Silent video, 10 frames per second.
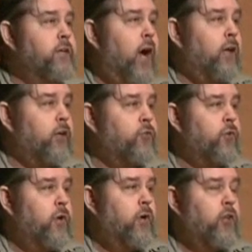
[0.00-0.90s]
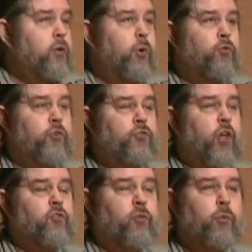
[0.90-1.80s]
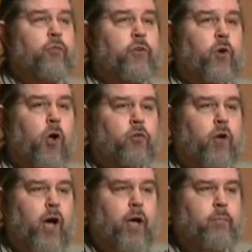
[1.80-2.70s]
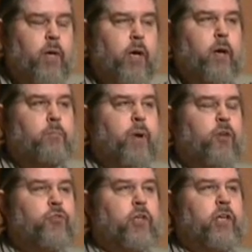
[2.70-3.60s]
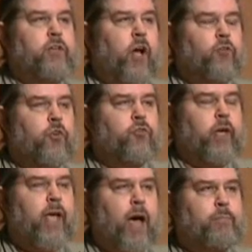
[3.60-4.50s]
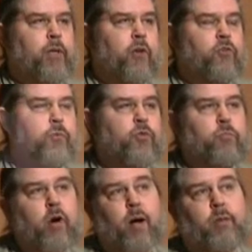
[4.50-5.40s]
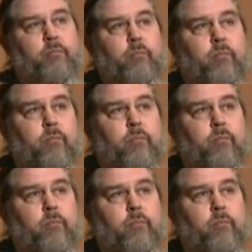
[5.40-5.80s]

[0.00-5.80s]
The most successful movie of all time basically tells us that capitalism is the problem.